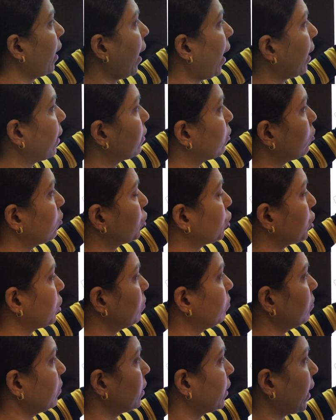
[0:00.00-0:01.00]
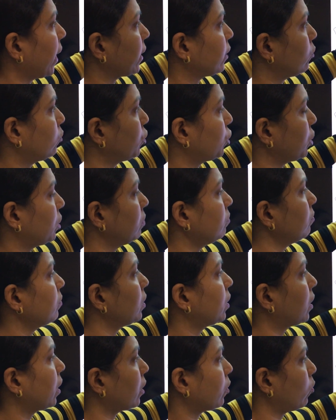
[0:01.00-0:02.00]
androecium, gynoecium,
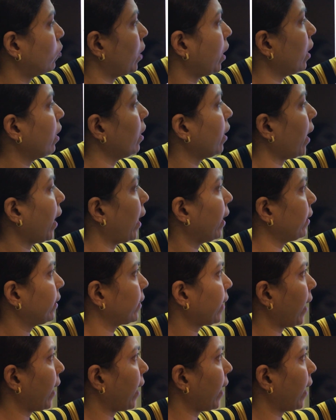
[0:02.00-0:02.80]
corolla, and